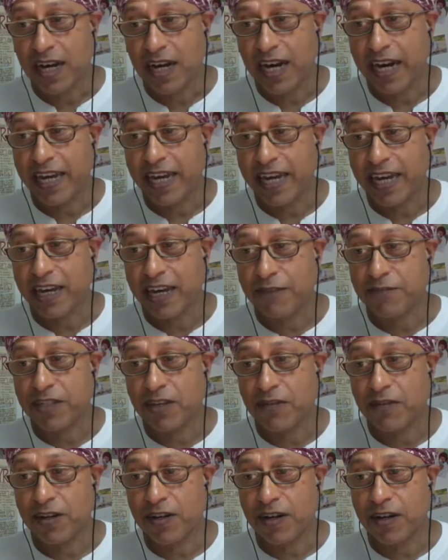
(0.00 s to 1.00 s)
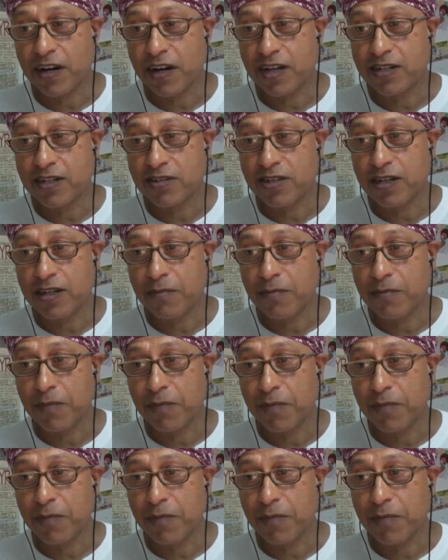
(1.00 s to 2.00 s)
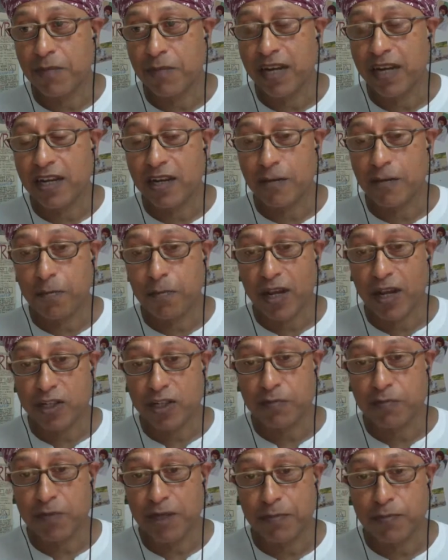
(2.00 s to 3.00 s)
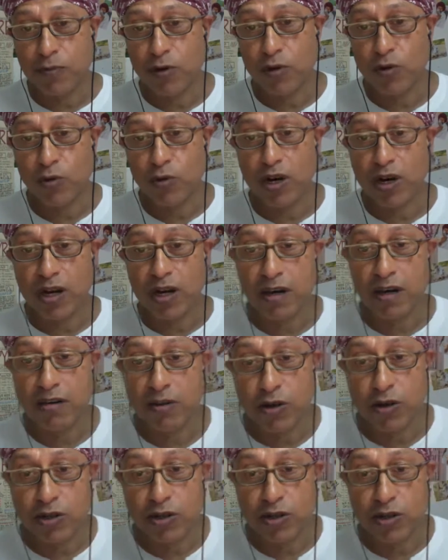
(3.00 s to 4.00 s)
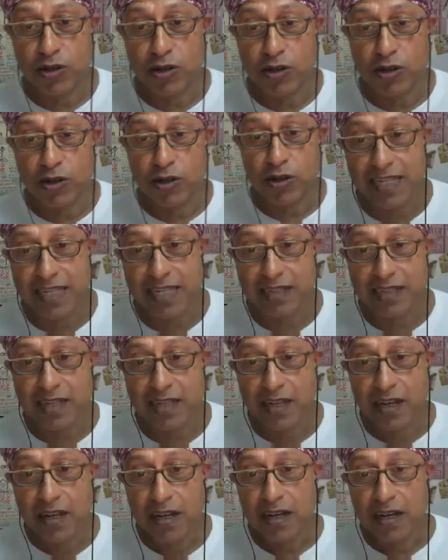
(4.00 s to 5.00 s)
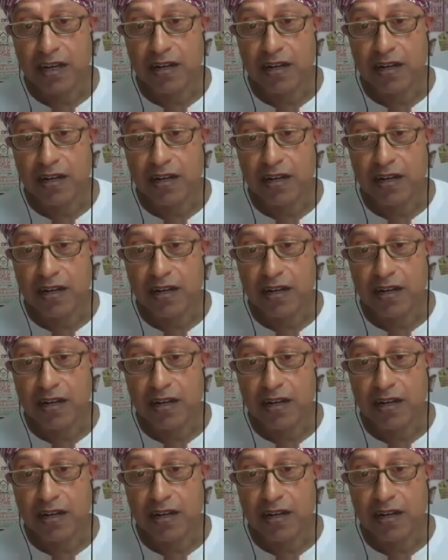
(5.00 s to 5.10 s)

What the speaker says: I have 700 million plus people who are on a daily basis